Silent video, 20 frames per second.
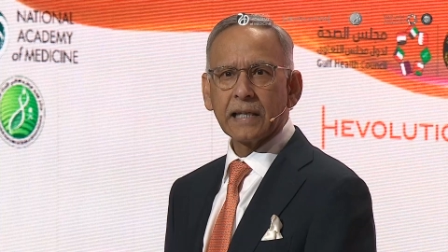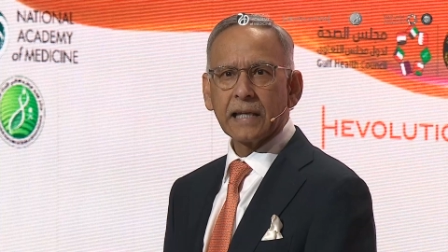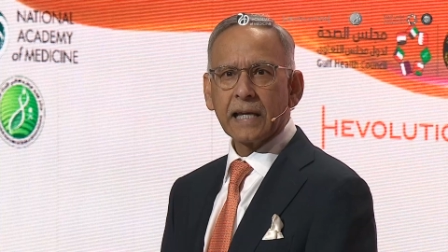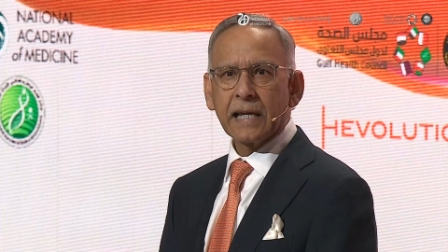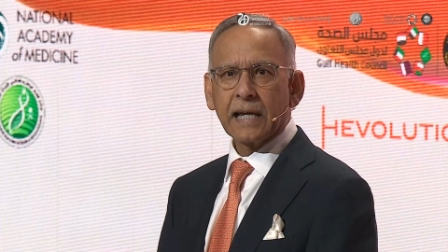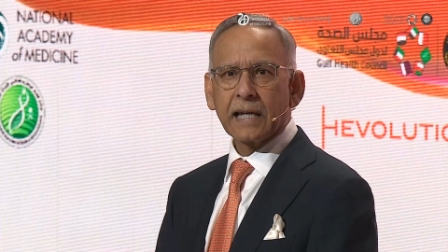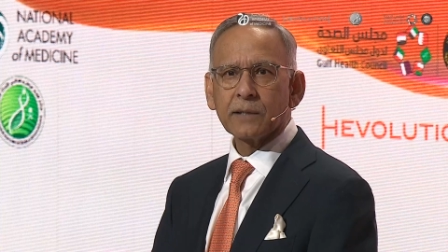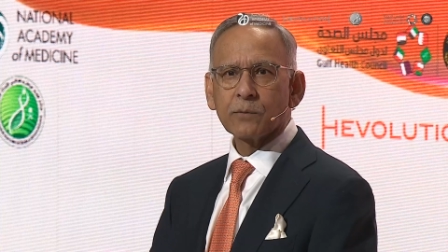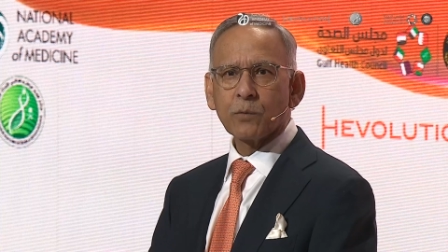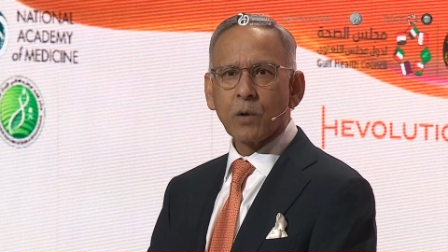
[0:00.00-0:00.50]

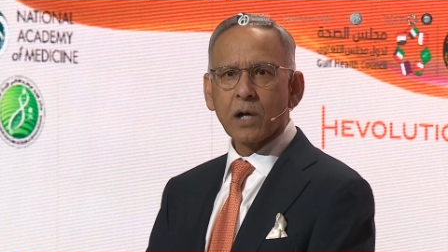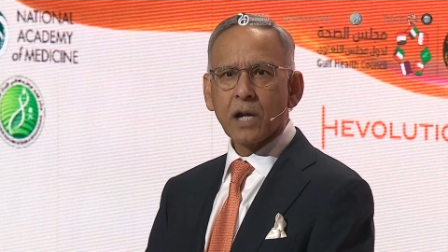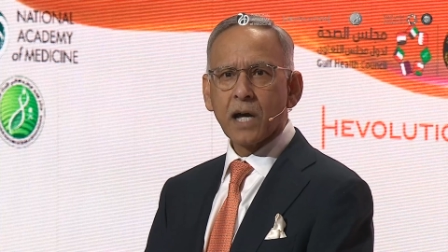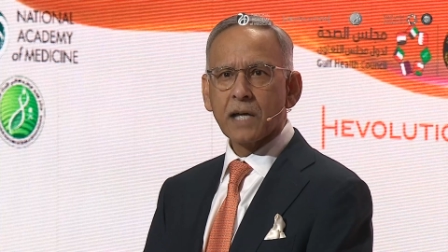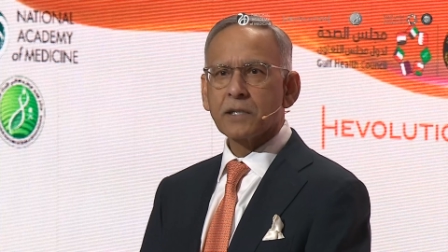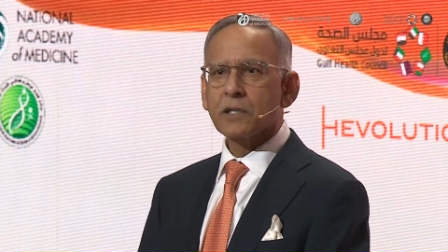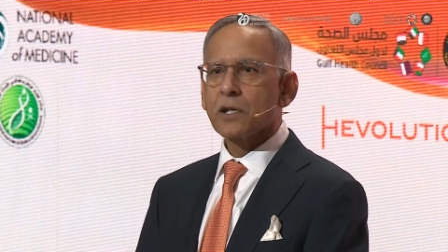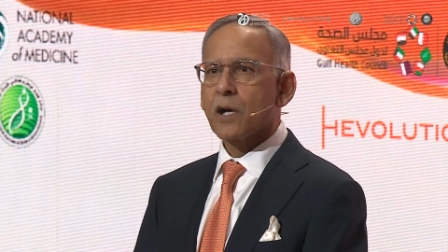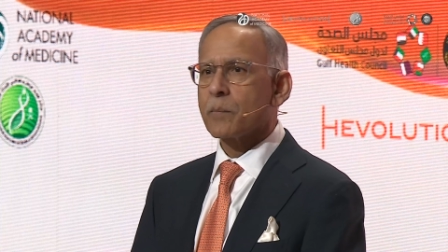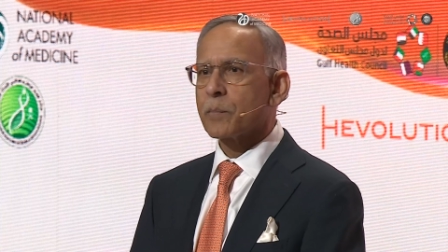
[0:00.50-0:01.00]
And what are
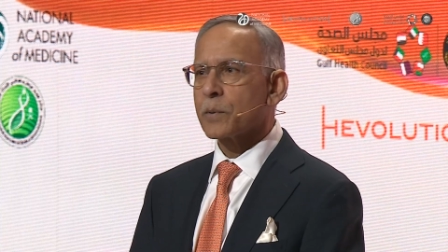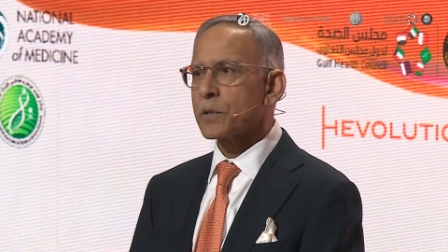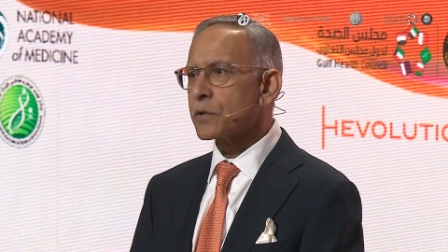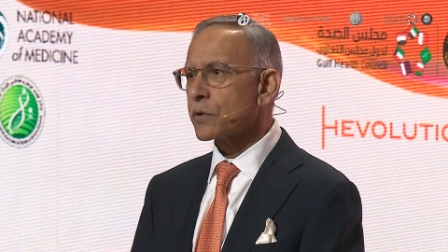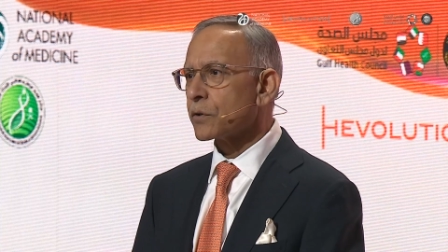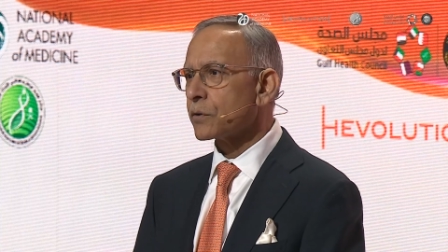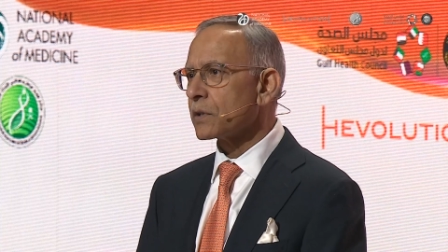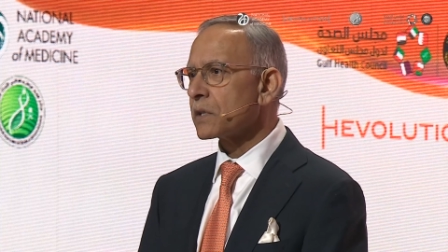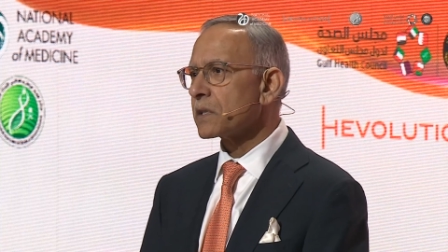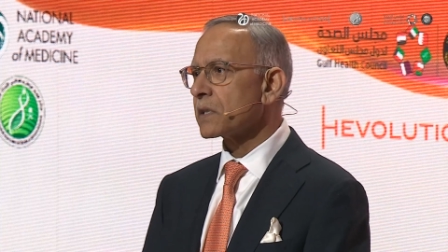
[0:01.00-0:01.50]
the
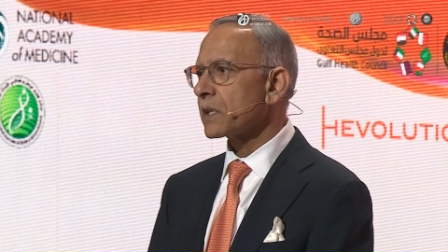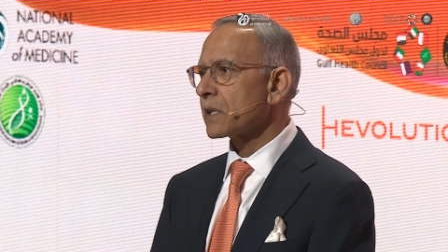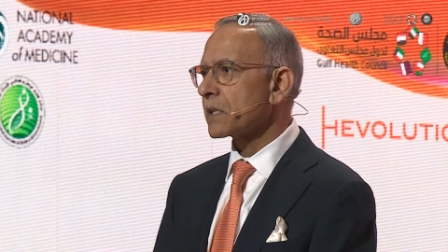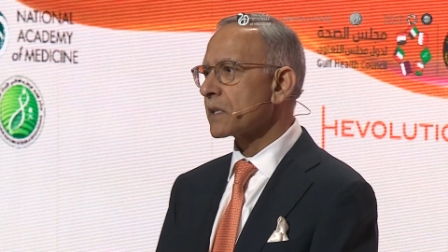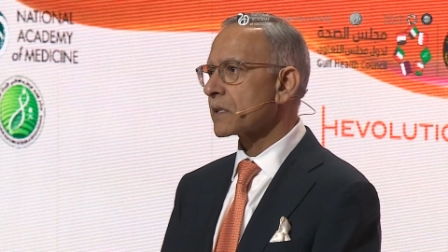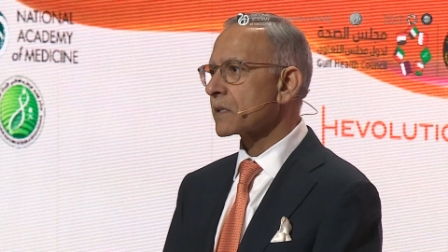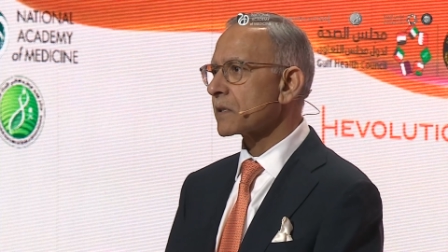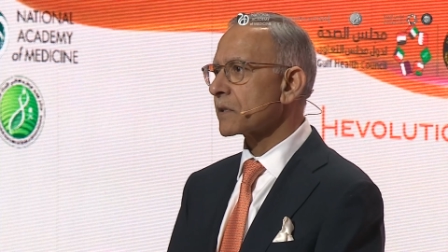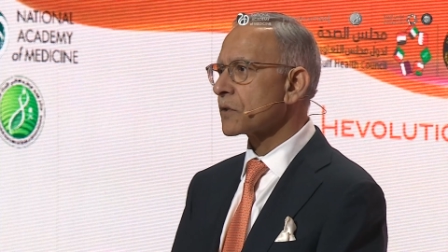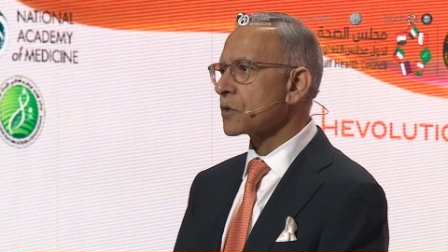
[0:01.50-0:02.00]

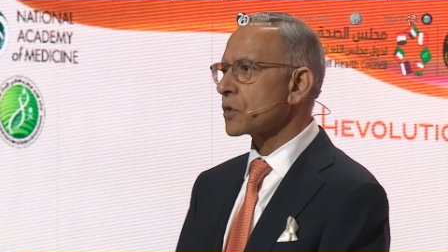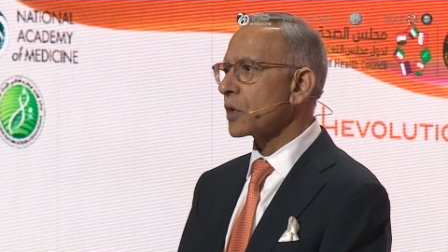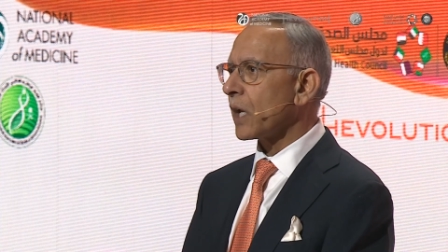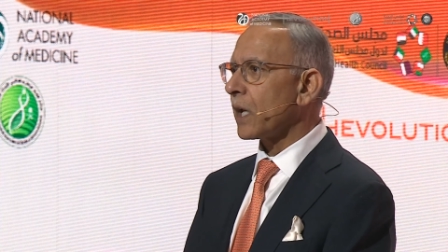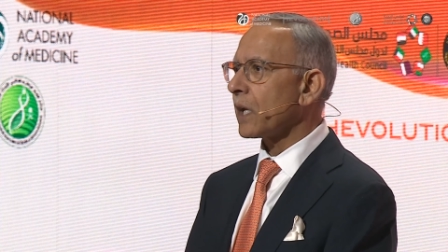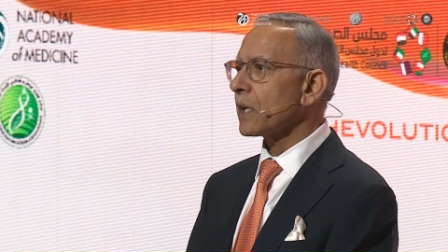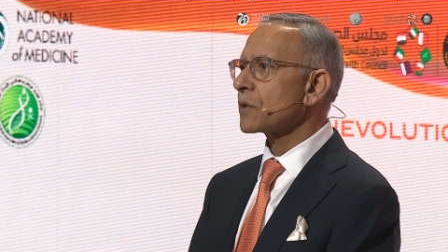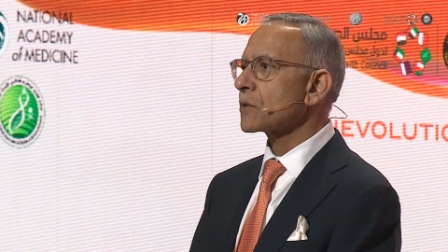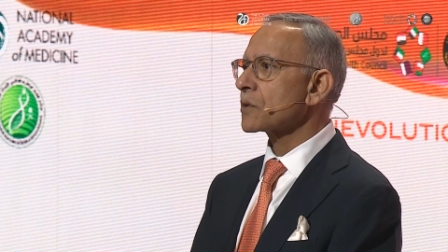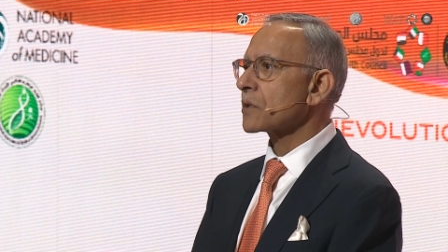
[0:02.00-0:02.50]
opportunities to
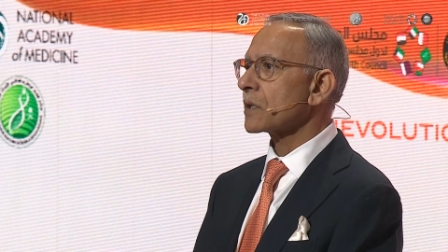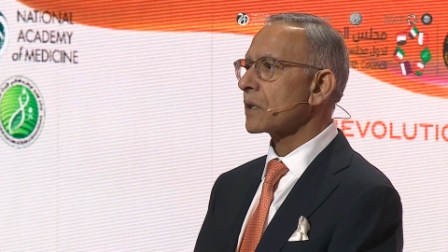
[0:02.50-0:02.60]
change